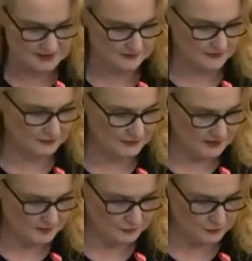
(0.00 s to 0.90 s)
is a very
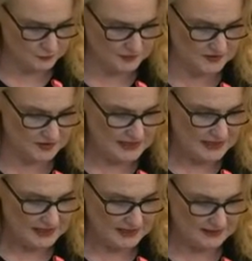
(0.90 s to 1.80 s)
appropriate
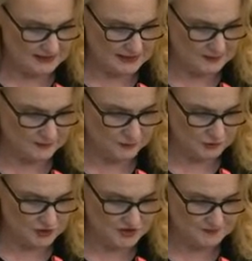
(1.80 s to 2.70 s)
uh, name
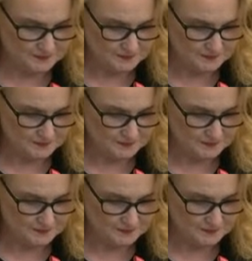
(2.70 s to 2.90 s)
for it.